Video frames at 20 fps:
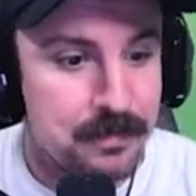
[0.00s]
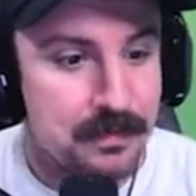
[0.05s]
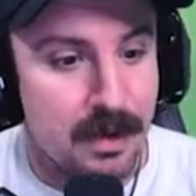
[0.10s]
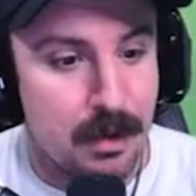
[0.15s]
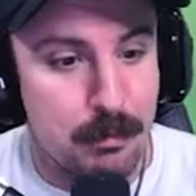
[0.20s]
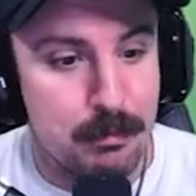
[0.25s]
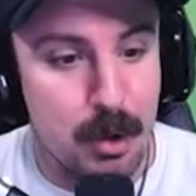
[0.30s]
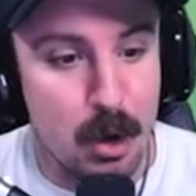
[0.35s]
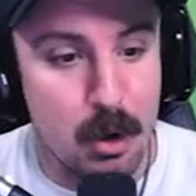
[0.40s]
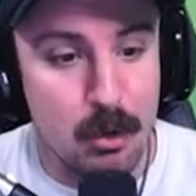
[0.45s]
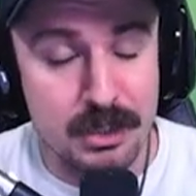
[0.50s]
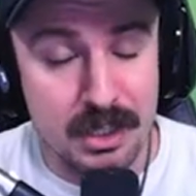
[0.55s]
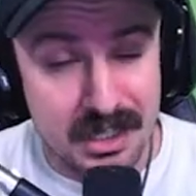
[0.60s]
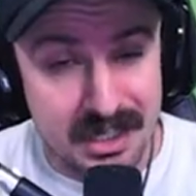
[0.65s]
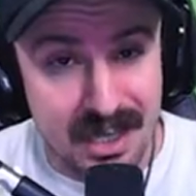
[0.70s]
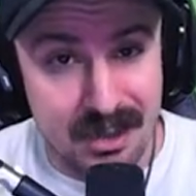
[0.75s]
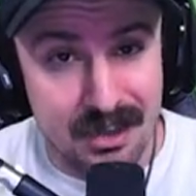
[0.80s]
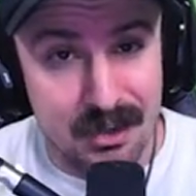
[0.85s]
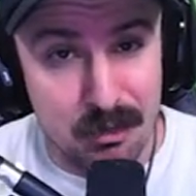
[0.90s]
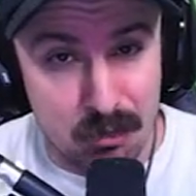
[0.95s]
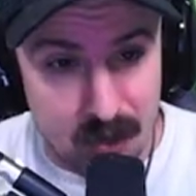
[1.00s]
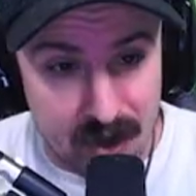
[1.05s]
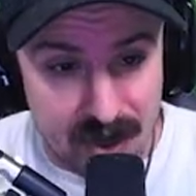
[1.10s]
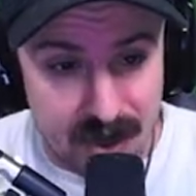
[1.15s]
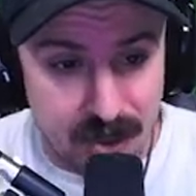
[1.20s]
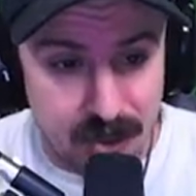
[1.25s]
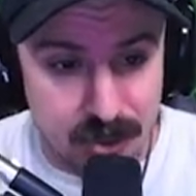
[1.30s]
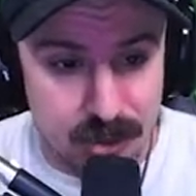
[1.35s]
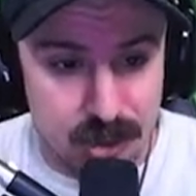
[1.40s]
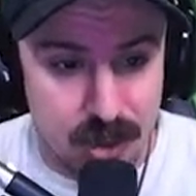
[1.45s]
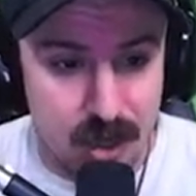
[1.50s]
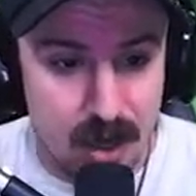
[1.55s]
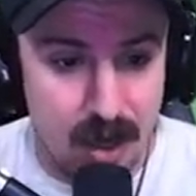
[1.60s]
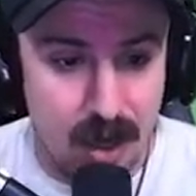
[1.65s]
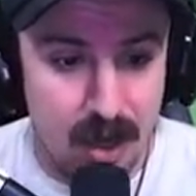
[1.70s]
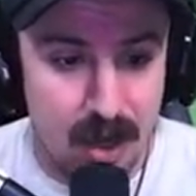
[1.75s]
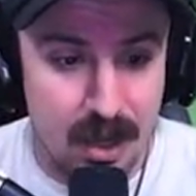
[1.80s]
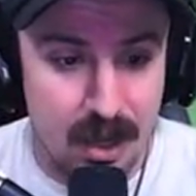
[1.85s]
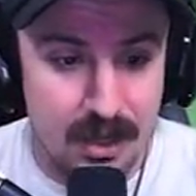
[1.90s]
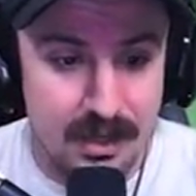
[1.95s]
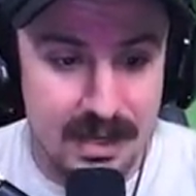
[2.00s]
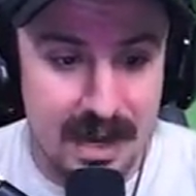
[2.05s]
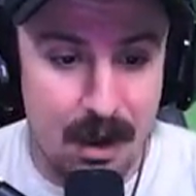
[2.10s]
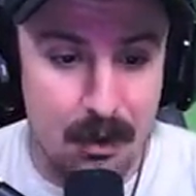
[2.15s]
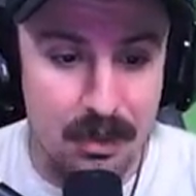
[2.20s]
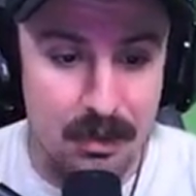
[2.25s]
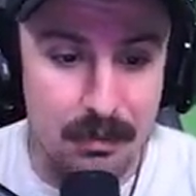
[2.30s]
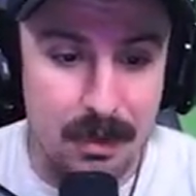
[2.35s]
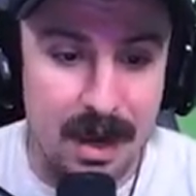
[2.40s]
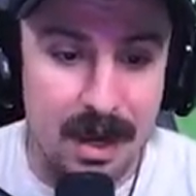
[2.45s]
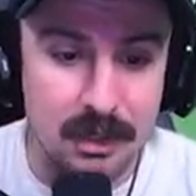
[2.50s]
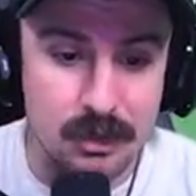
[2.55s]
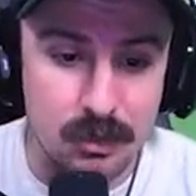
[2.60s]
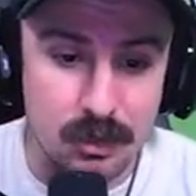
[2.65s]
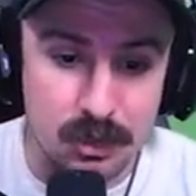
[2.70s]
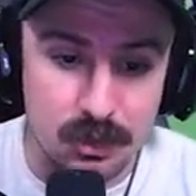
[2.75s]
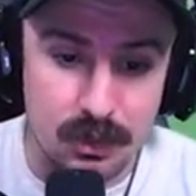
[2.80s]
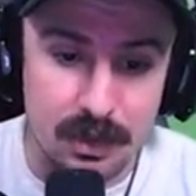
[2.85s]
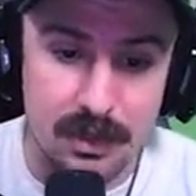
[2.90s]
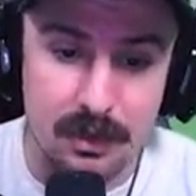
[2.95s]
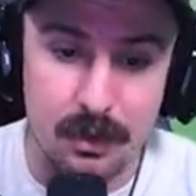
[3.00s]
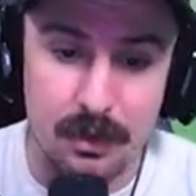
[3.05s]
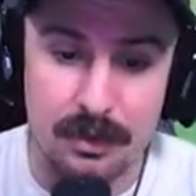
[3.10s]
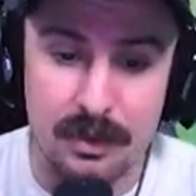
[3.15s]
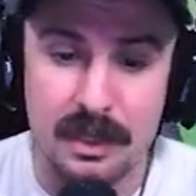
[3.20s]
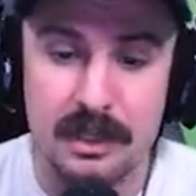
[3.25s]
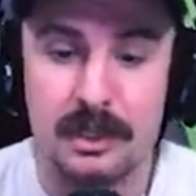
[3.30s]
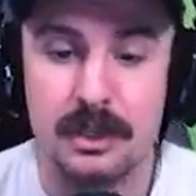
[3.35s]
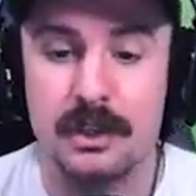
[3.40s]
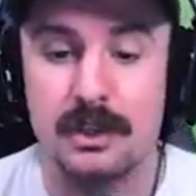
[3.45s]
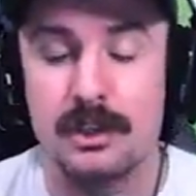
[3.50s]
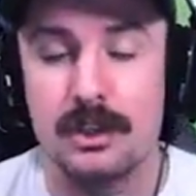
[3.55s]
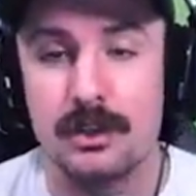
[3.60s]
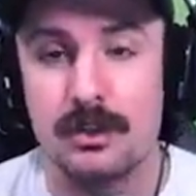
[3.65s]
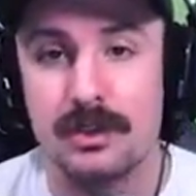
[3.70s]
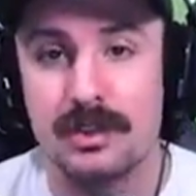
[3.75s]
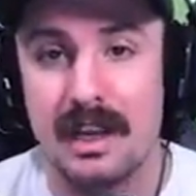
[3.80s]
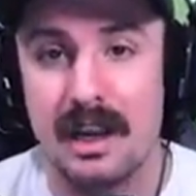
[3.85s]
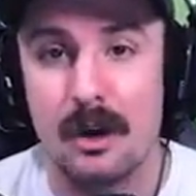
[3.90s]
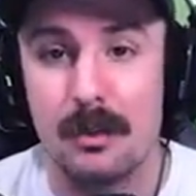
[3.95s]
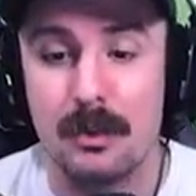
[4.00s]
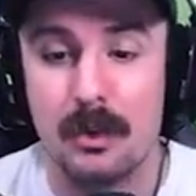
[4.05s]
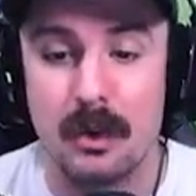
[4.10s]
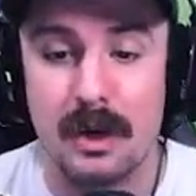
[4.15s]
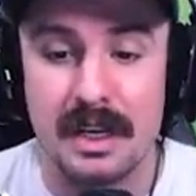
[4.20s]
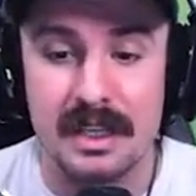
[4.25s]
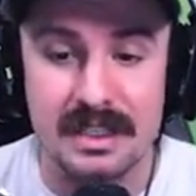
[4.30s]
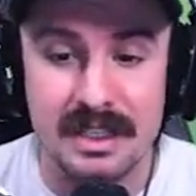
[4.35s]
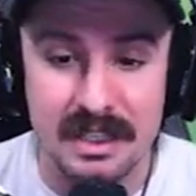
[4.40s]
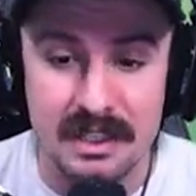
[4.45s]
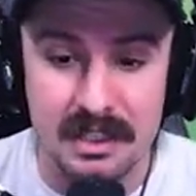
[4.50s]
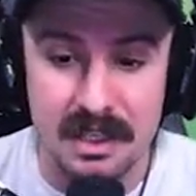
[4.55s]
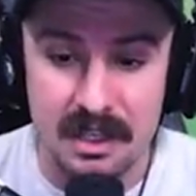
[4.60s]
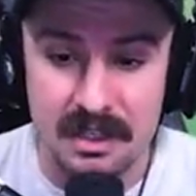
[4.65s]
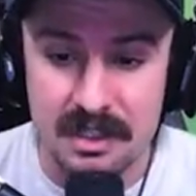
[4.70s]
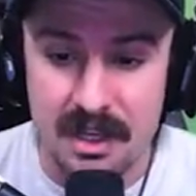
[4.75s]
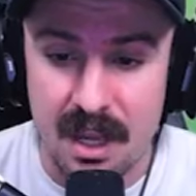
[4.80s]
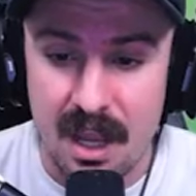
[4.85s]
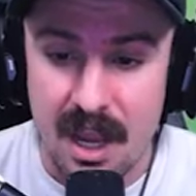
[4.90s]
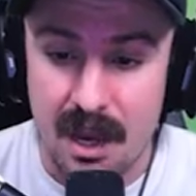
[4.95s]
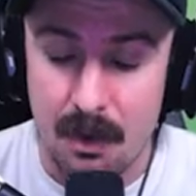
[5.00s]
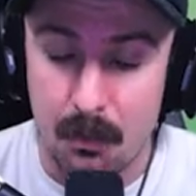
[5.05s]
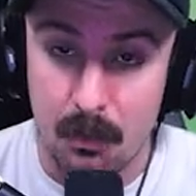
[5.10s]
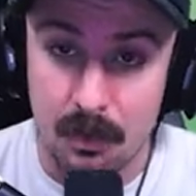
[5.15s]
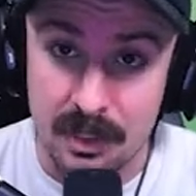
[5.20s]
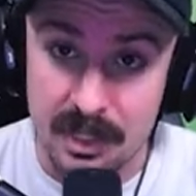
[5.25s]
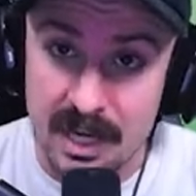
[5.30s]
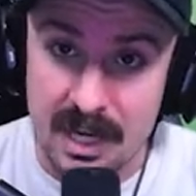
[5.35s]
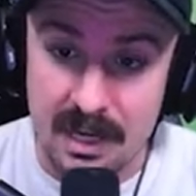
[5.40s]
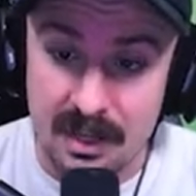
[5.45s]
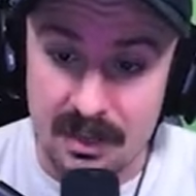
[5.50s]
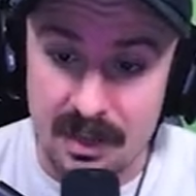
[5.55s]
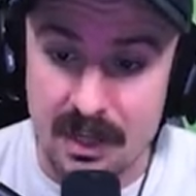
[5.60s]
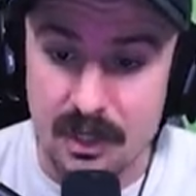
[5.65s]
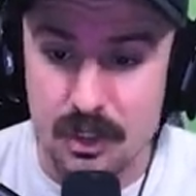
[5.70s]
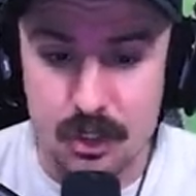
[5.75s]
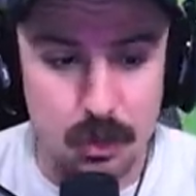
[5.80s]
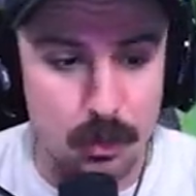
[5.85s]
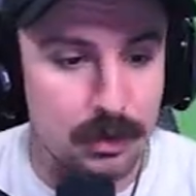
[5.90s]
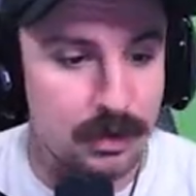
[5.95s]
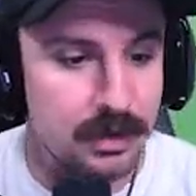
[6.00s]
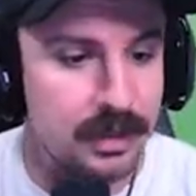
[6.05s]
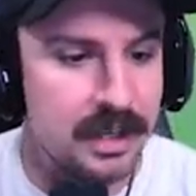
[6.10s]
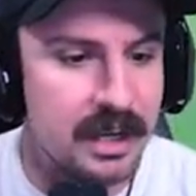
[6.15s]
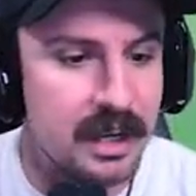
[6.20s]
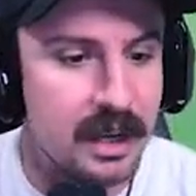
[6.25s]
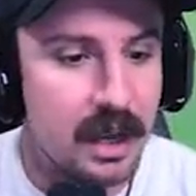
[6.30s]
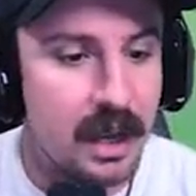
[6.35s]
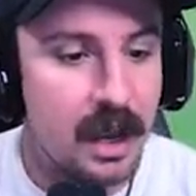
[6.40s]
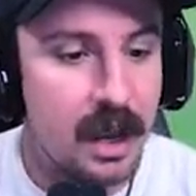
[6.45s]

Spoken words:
Bows excel at range. Now in the mastery tree, there are things you can choose to help create distance, and we're going to get into that shortly.